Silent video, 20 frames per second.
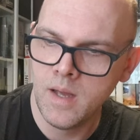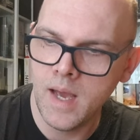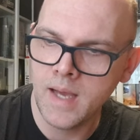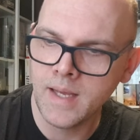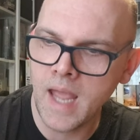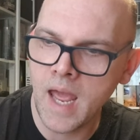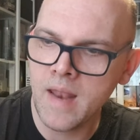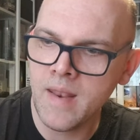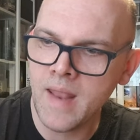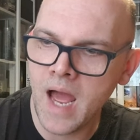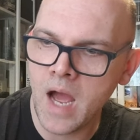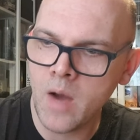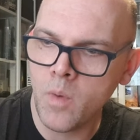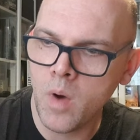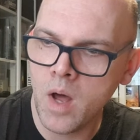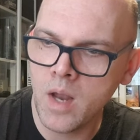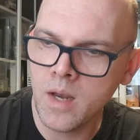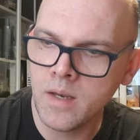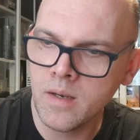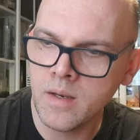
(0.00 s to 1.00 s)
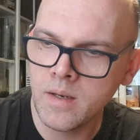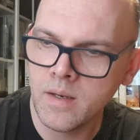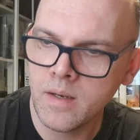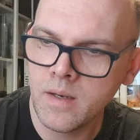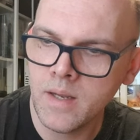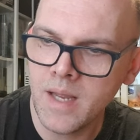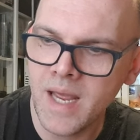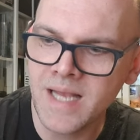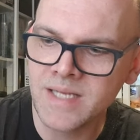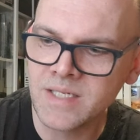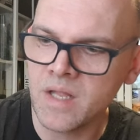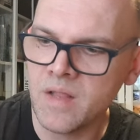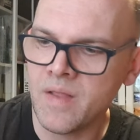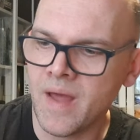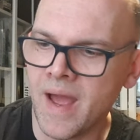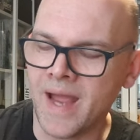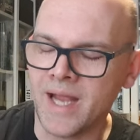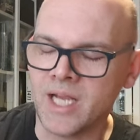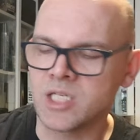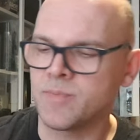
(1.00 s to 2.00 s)
Again, that one isn't
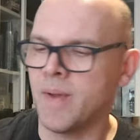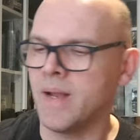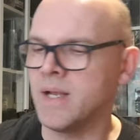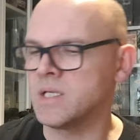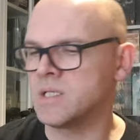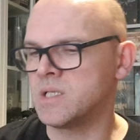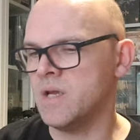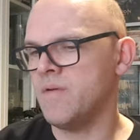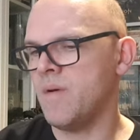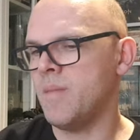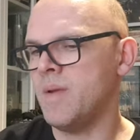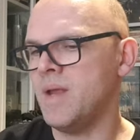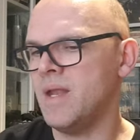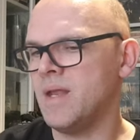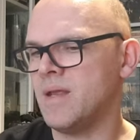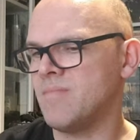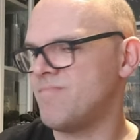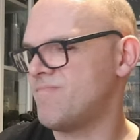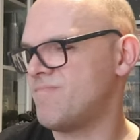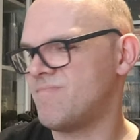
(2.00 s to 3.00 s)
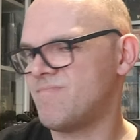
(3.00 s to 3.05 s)
that expensive. I mean,